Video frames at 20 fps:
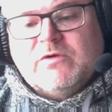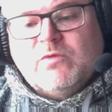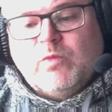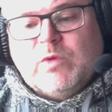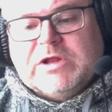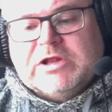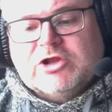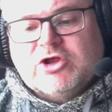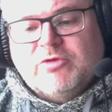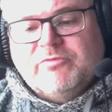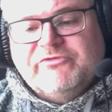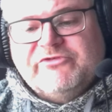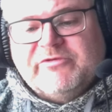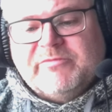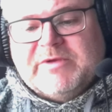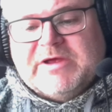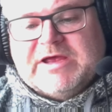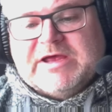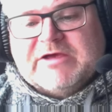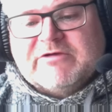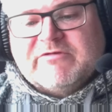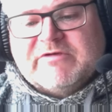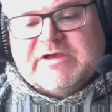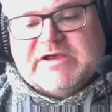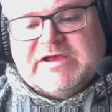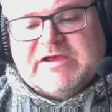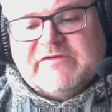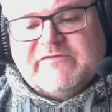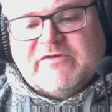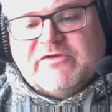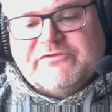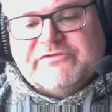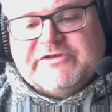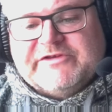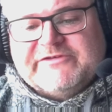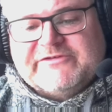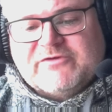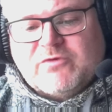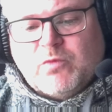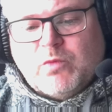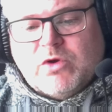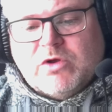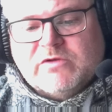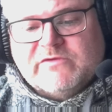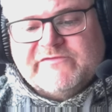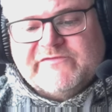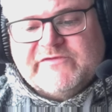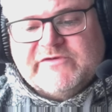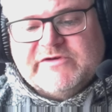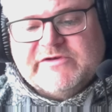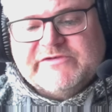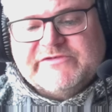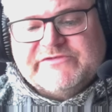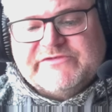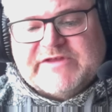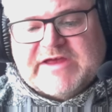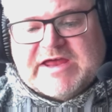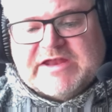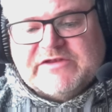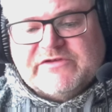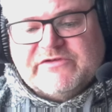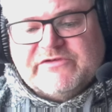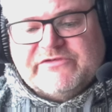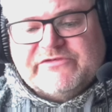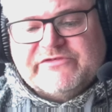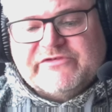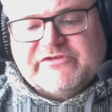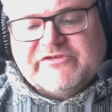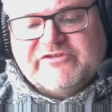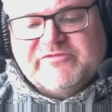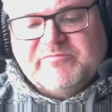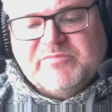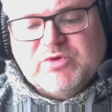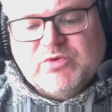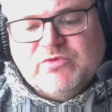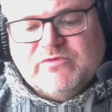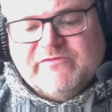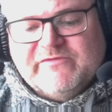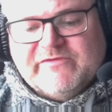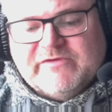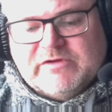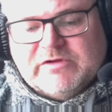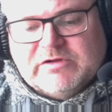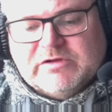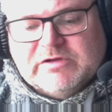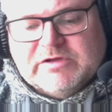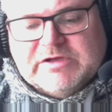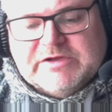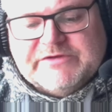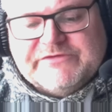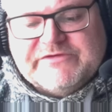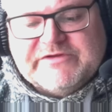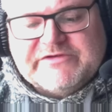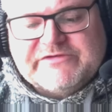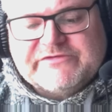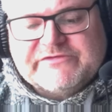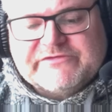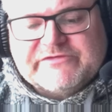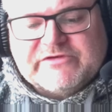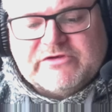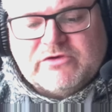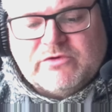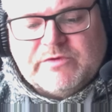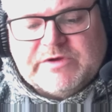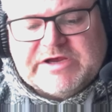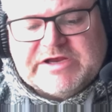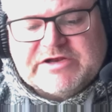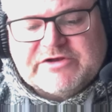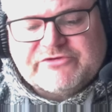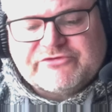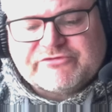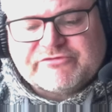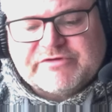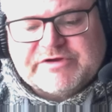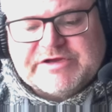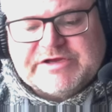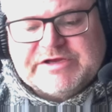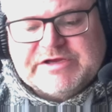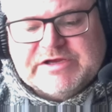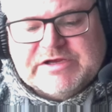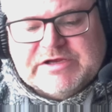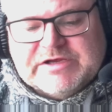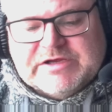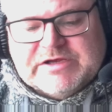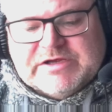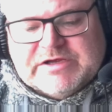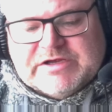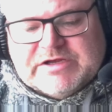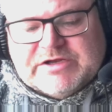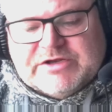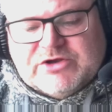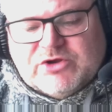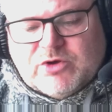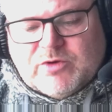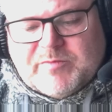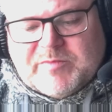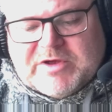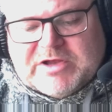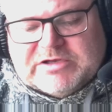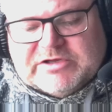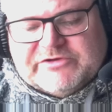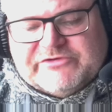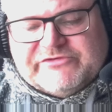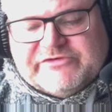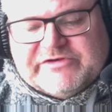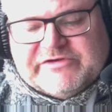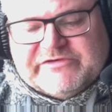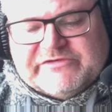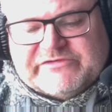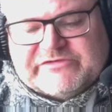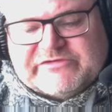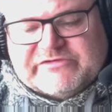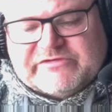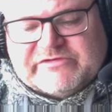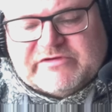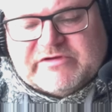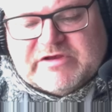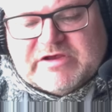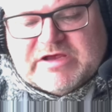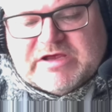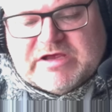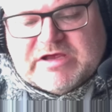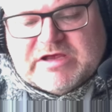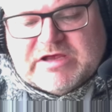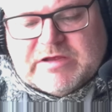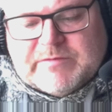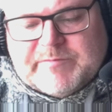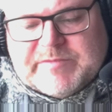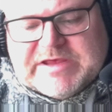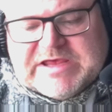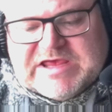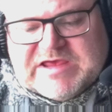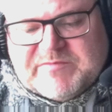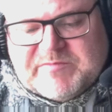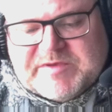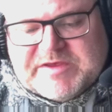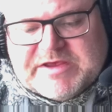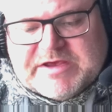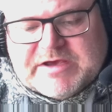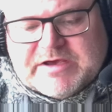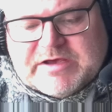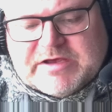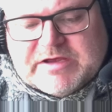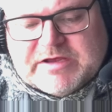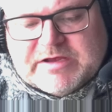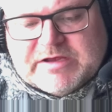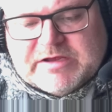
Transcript: Welcome to Margrave on disc one, First Dance, Spoonful. Disc two, In a Tree, No Apologies, uh, Papier.